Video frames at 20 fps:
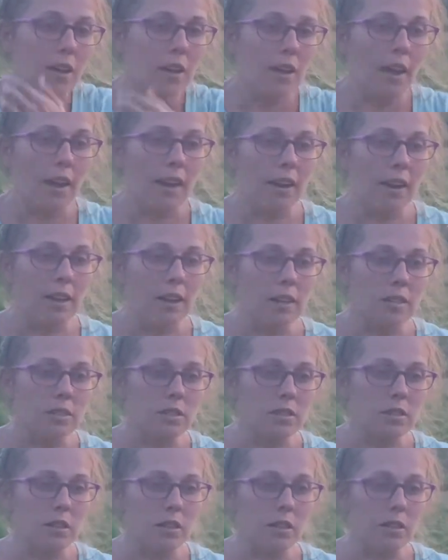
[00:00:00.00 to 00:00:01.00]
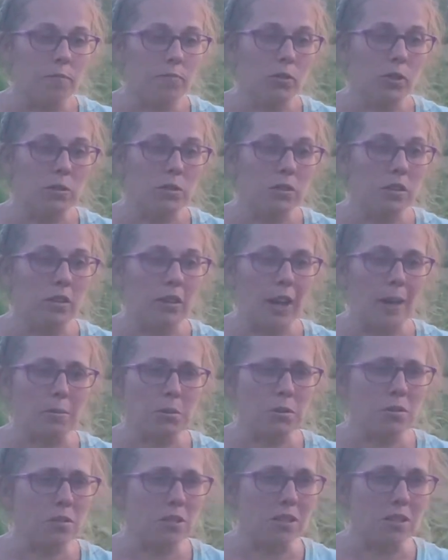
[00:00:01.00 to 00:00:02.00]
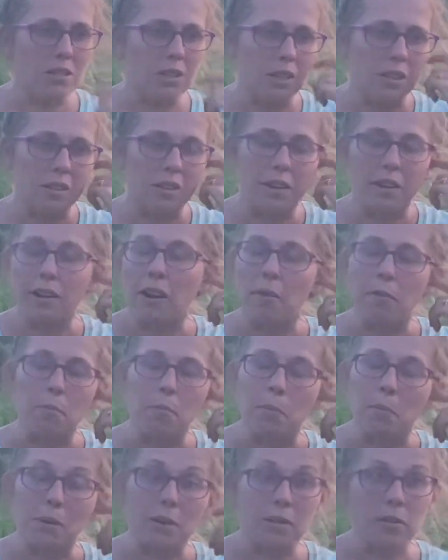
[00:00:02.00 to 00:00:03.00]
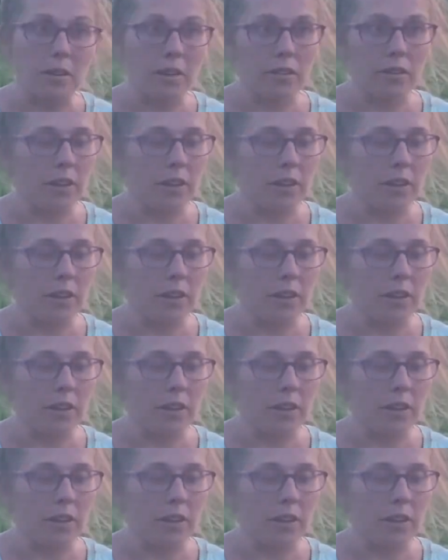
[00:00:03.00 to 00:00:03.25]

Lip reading: And those seed capsules contain, I can't remember exactly